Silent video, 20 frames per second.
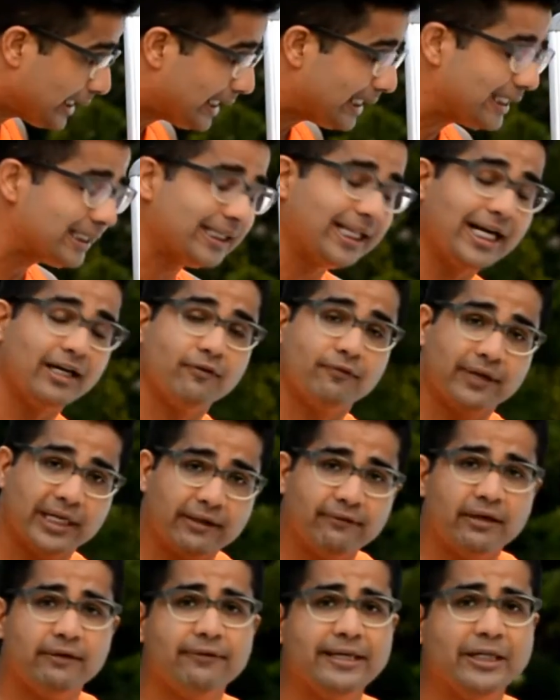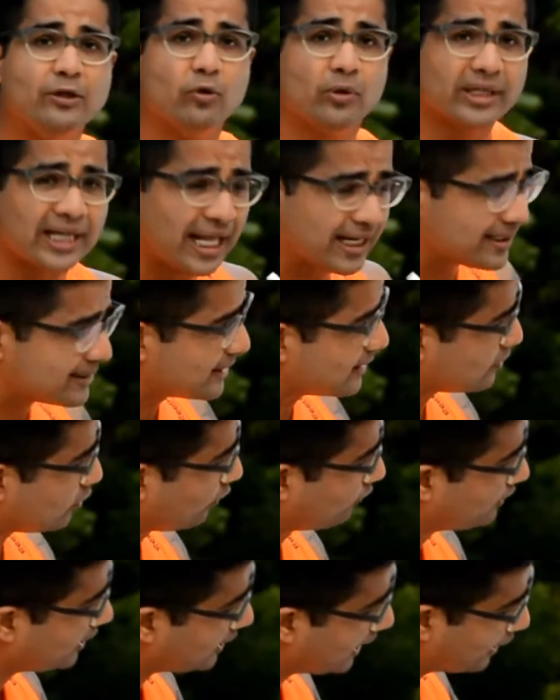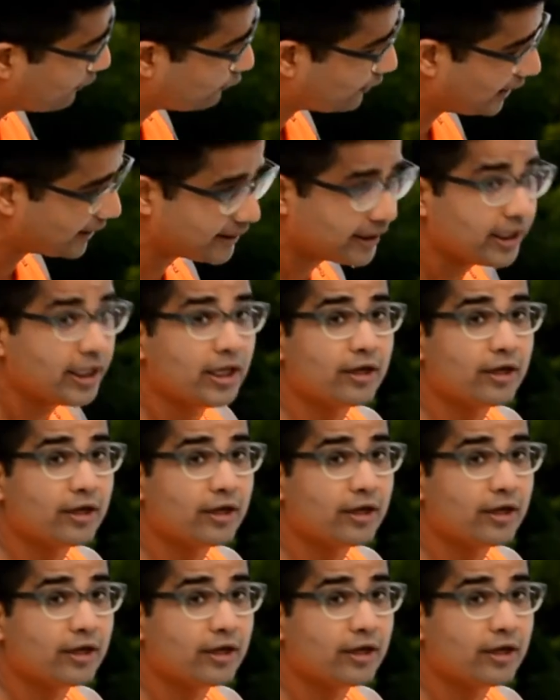that whenever we do analysis of the lifeline,